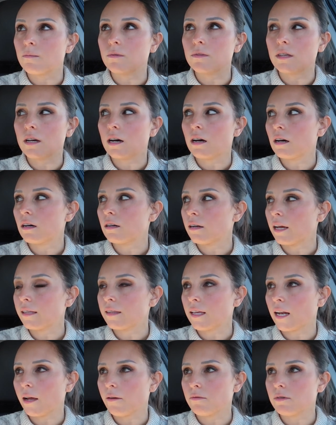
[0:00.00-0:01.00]
the night
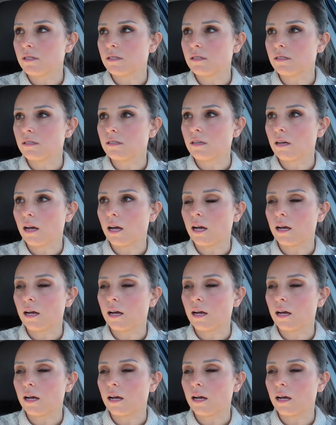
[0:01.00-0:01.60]
that I was